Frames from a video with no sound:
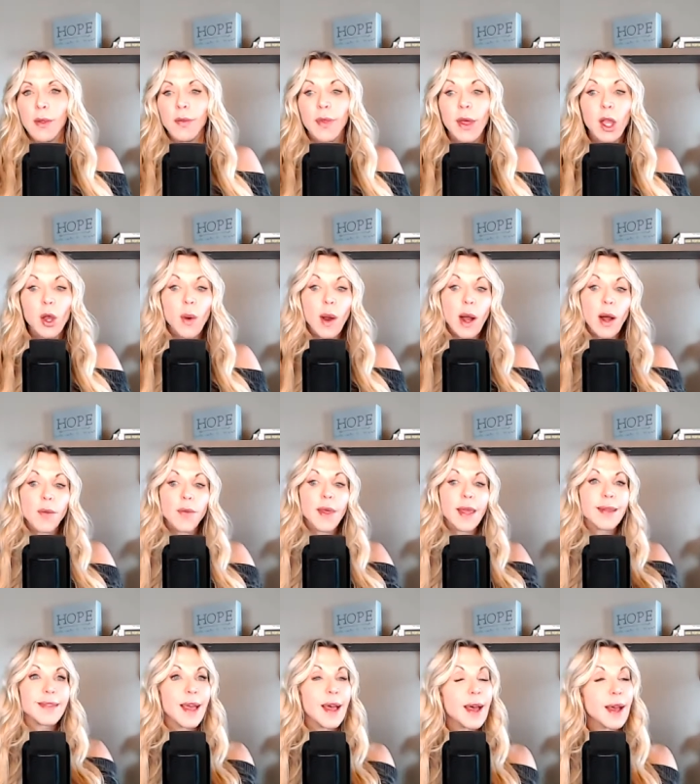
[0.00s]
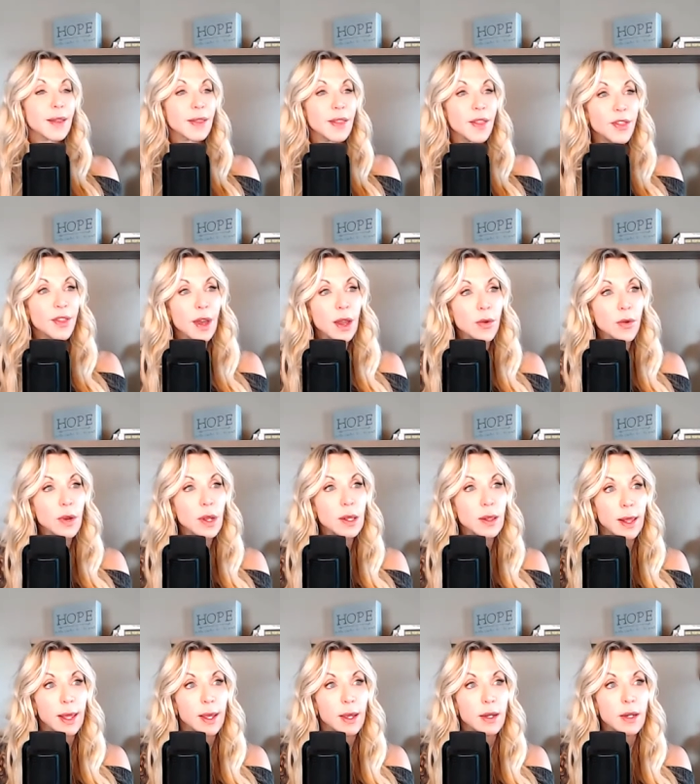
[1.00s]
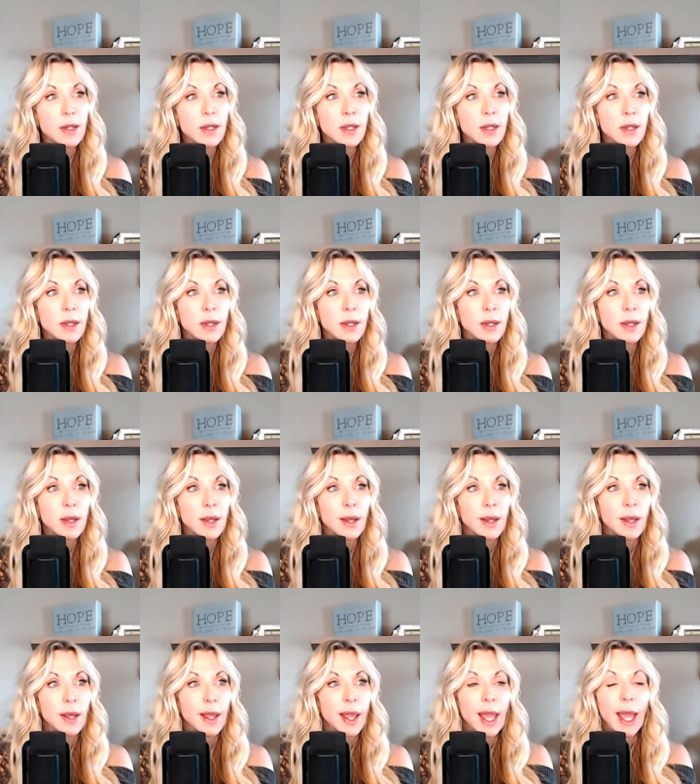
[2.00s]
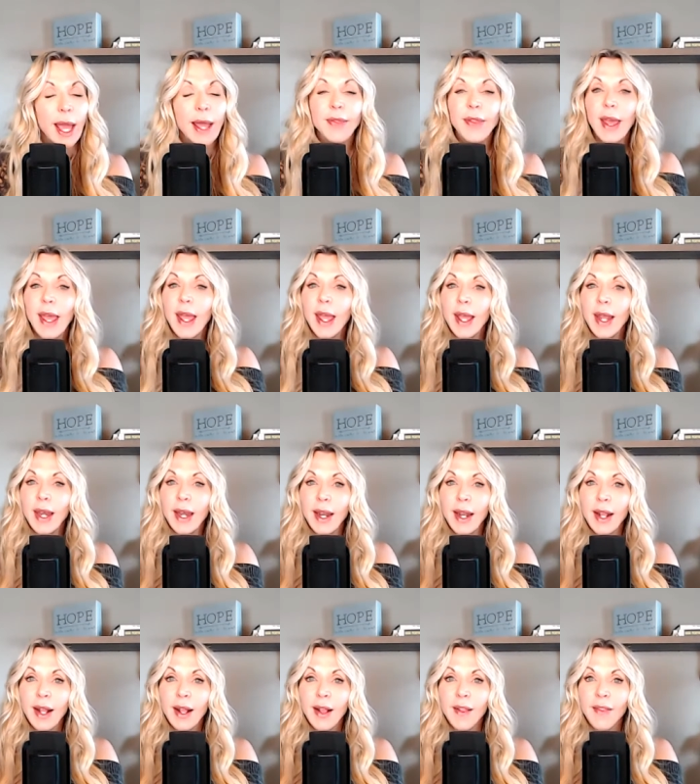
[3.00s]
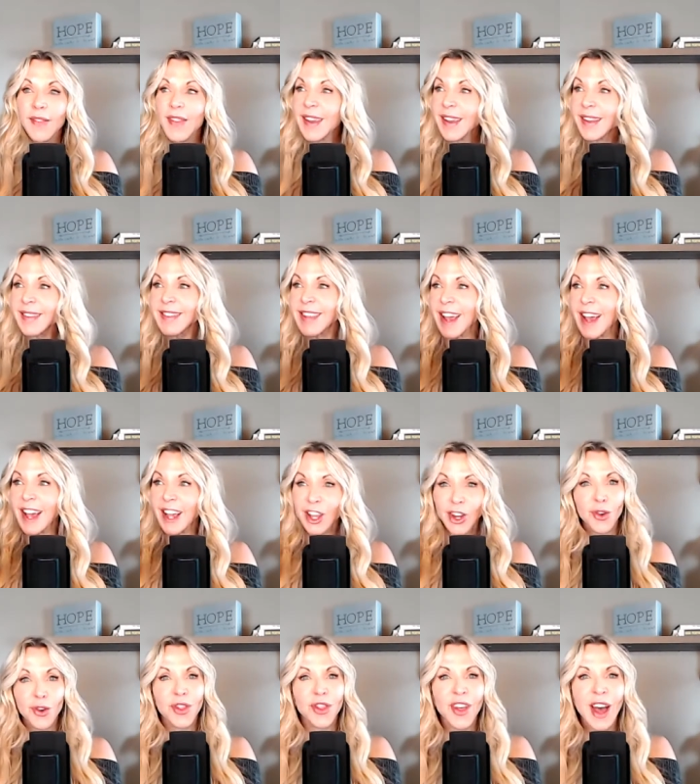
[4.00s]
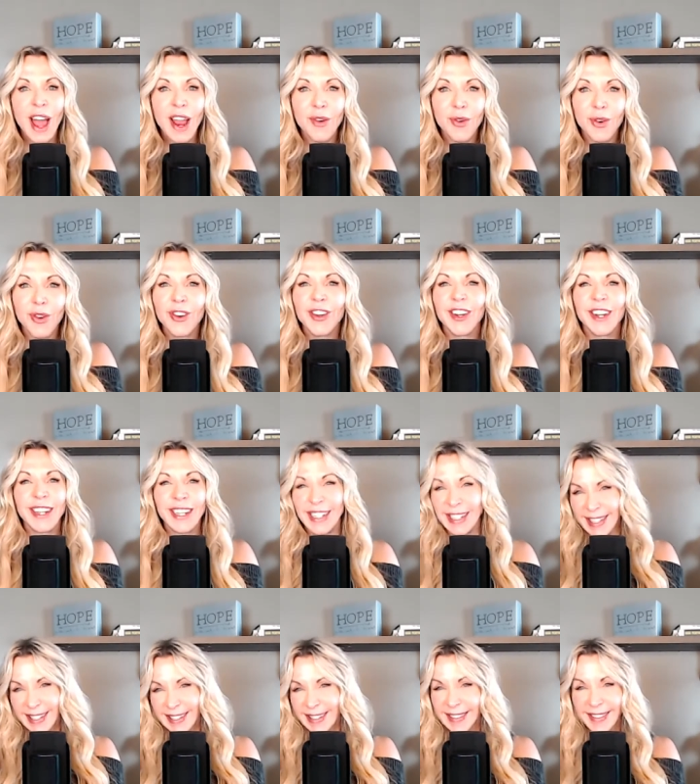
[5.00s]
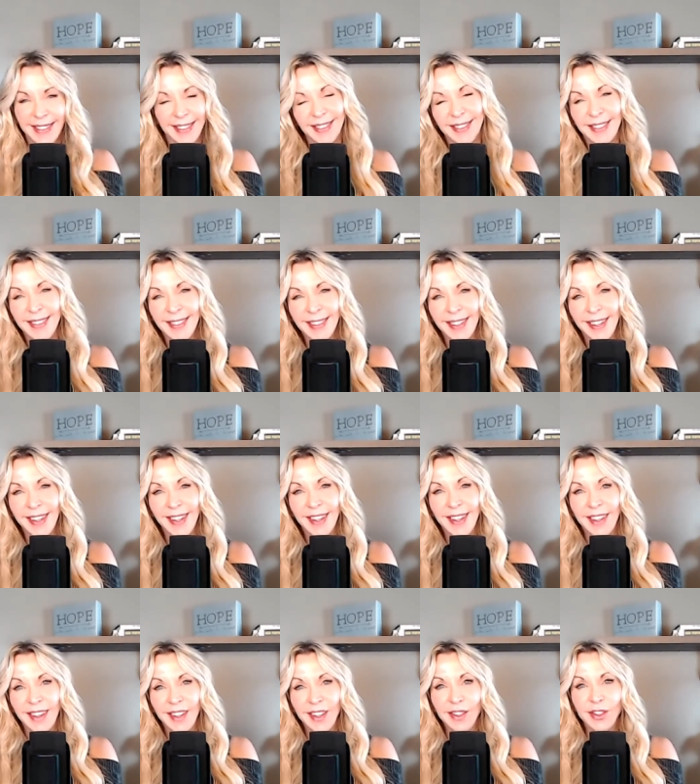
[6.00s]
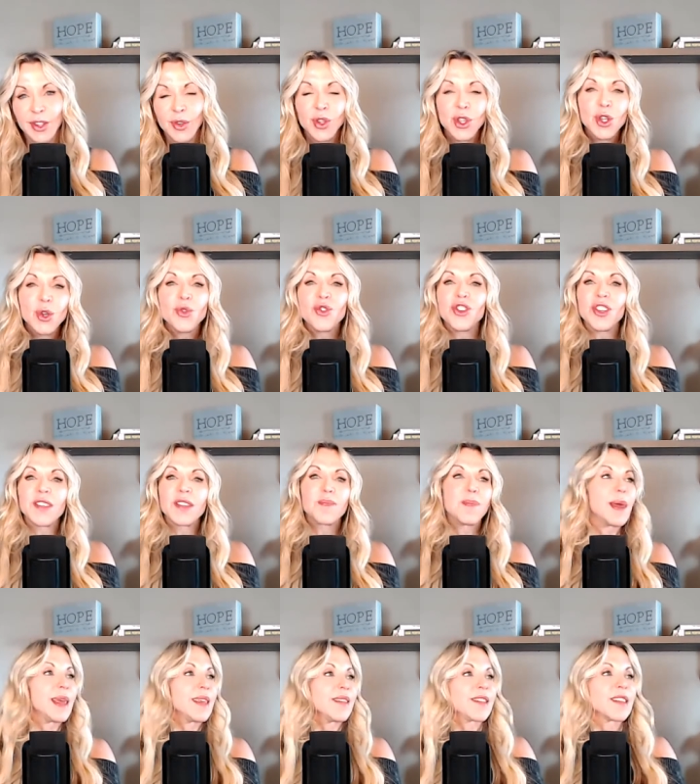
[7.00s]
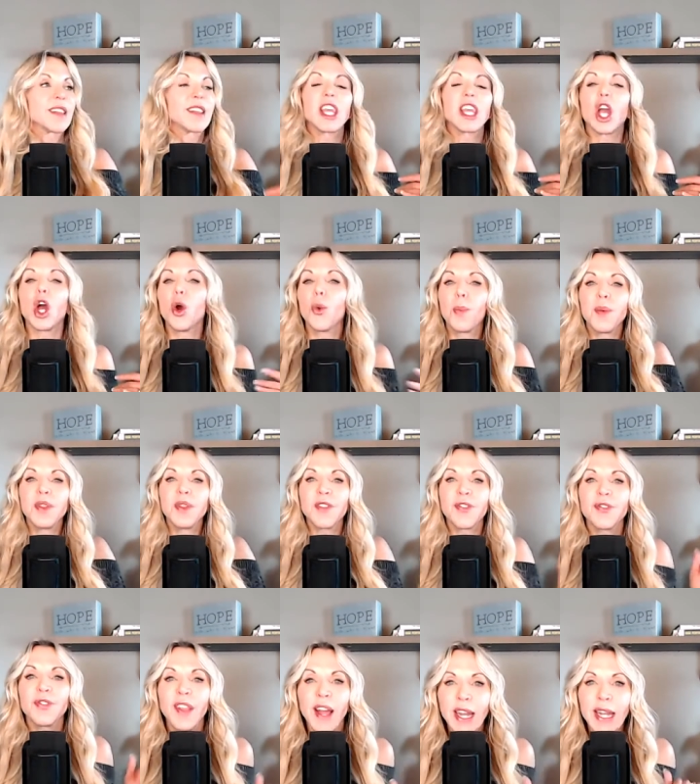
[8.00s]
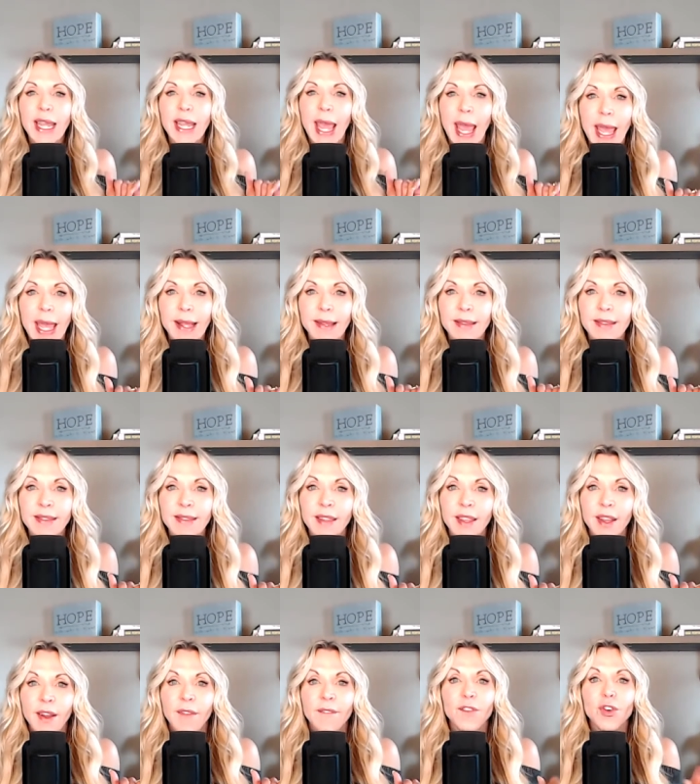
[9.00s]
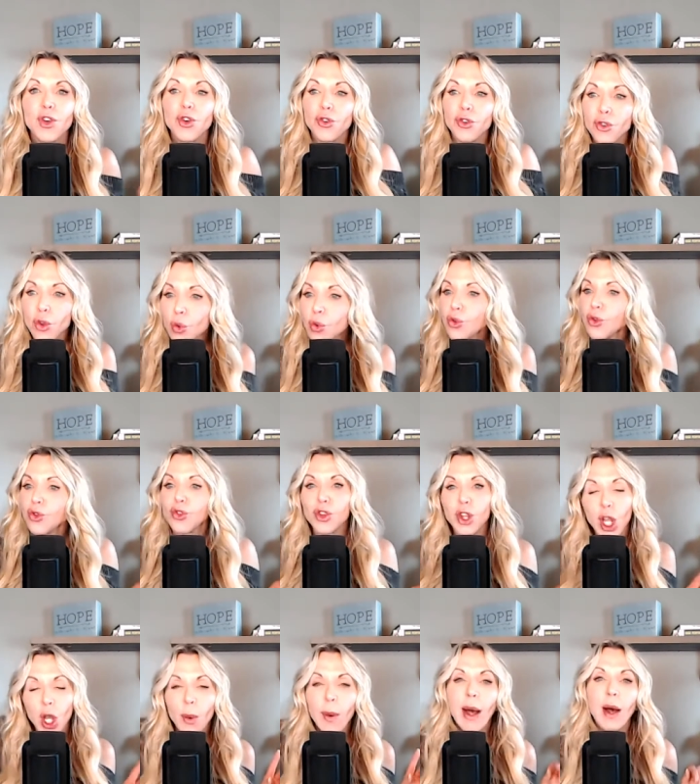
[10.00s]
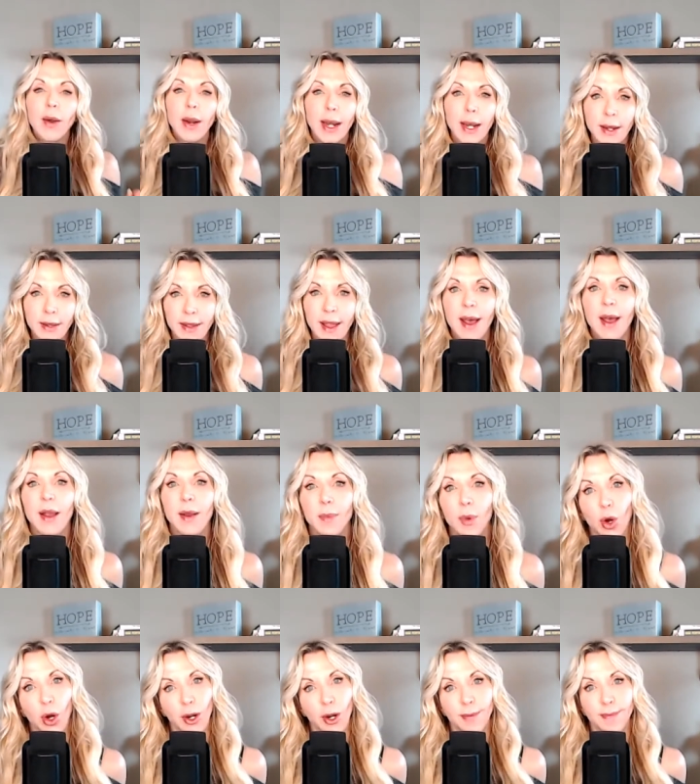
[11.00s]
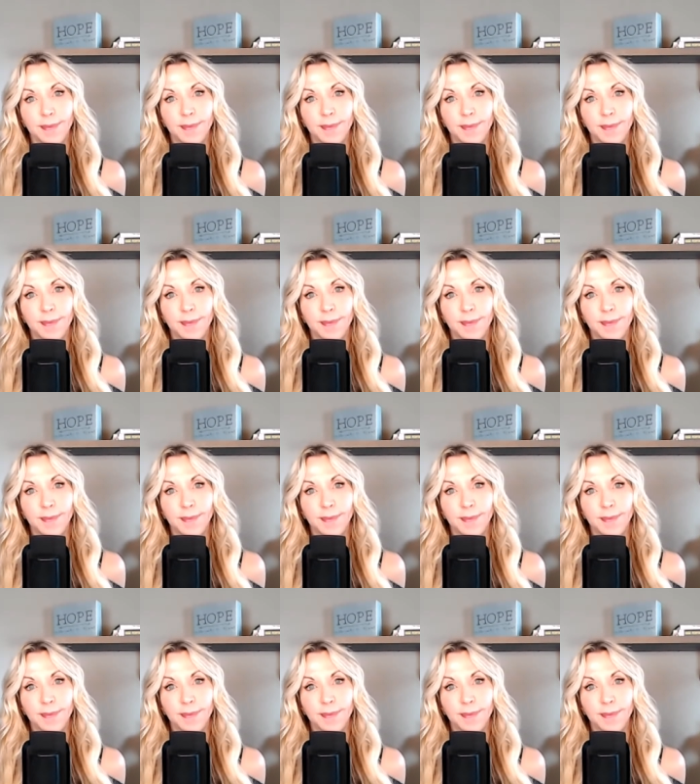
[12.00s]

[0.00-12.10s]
They go out and they attack the thyroid gland. And then they attack your thyroid. So you just basically open the floodgates for your soldiers to go out and attack more.